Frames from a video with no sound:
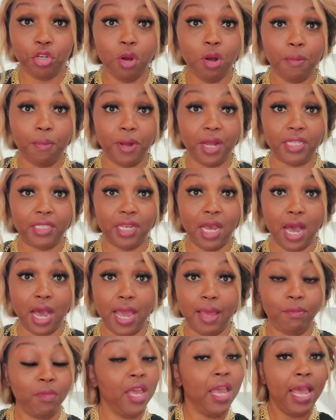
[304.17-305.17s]
up on
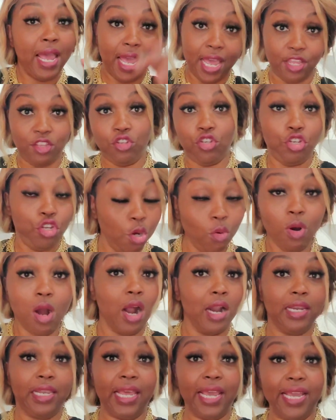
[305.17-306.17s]
time and you are
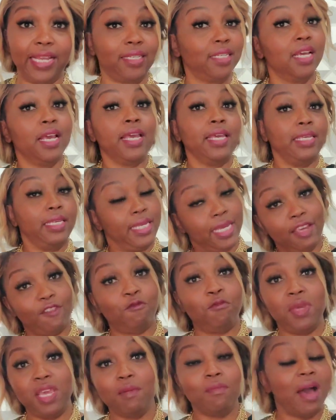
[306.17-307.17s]
late, give
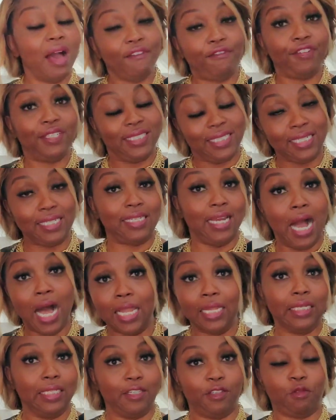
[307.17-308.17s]
me my
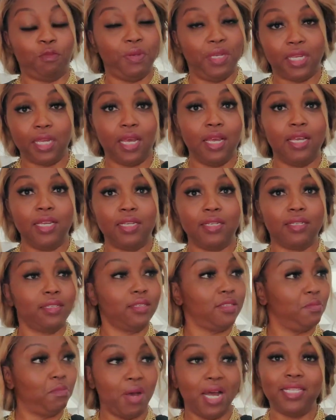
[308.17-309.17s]
$50
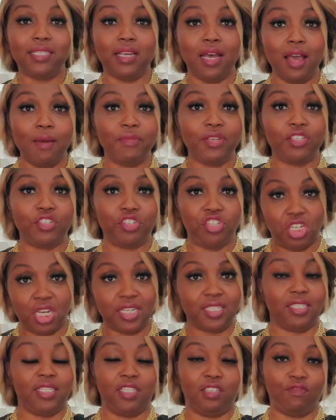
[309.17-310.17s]
because my time is
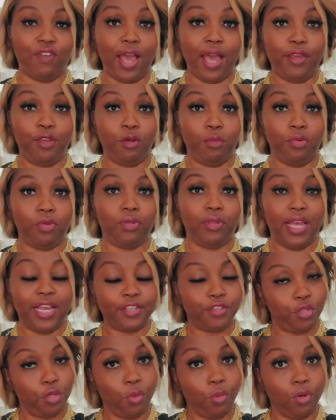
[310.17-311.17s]
just as valuable
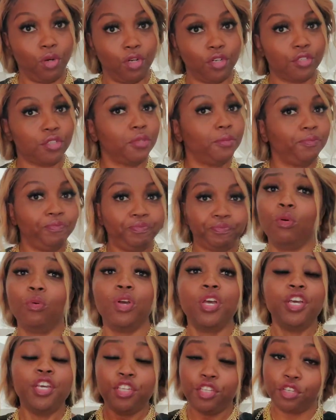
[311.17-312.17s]
as yours. So
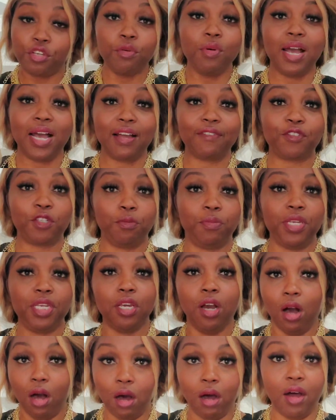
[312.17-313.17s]
you have to
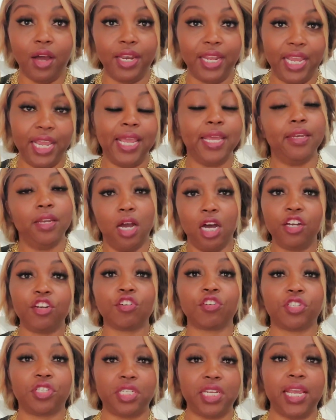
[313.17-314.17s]
be on it and
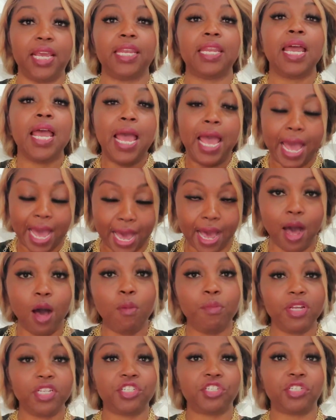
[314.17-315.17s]
understand how
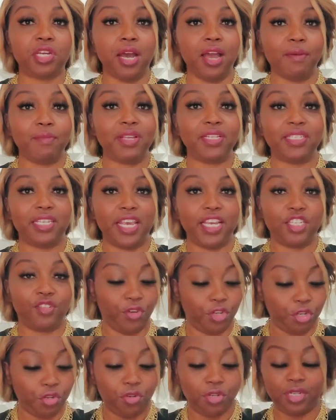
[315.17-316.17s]
much time it takes for
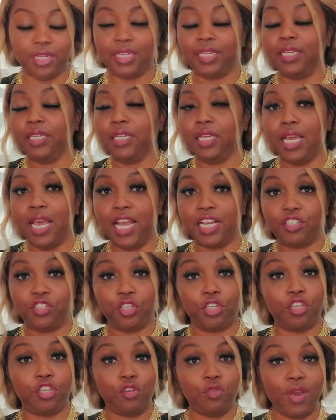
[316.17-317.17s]
you to
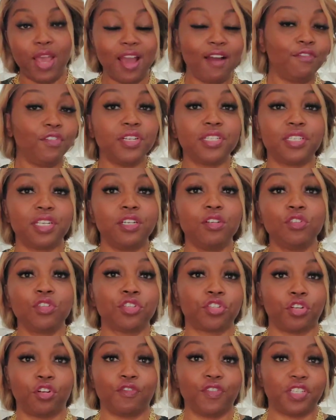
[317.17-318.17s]
execute every single
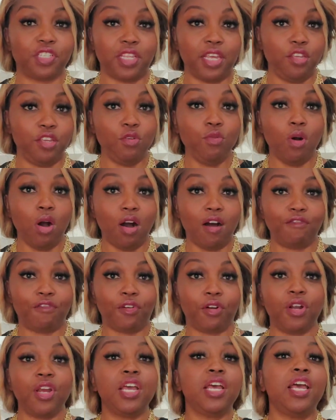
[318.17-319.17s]
service that you
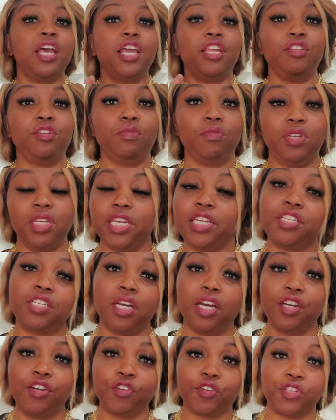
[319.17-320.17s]
offer, and you need to
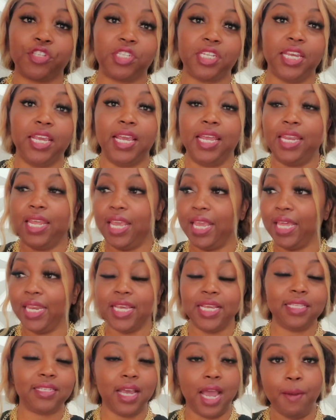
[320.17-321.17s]
understand
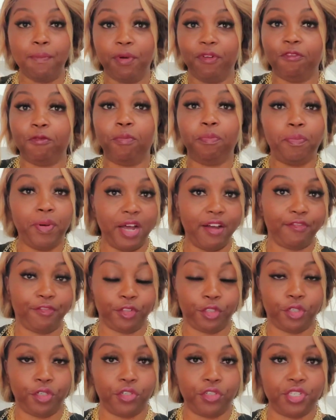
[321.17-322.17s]
any type of
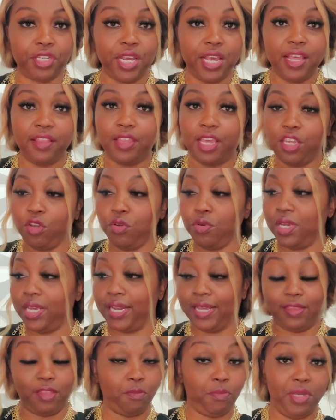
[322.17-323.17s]
buffers that you need
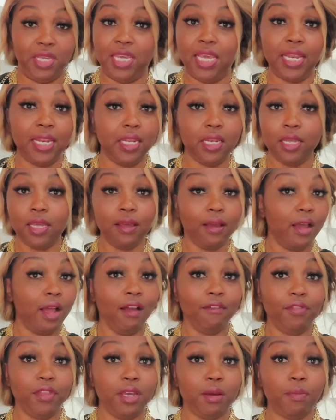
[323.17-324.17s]
at the beginning of
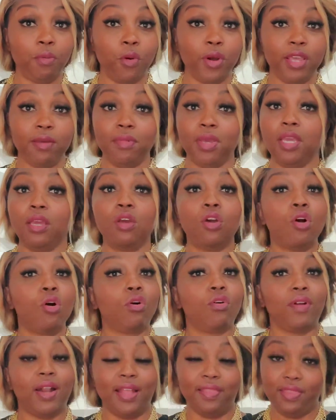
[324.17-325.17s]
the appointment
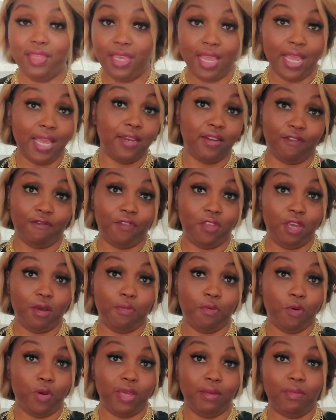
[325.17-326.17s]
or at the end of the
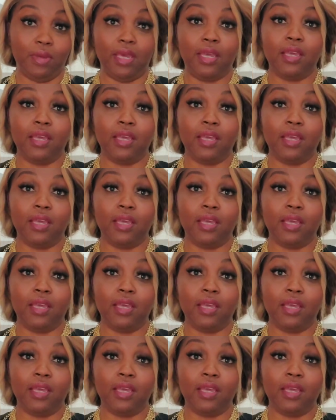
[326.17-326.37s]
appointment.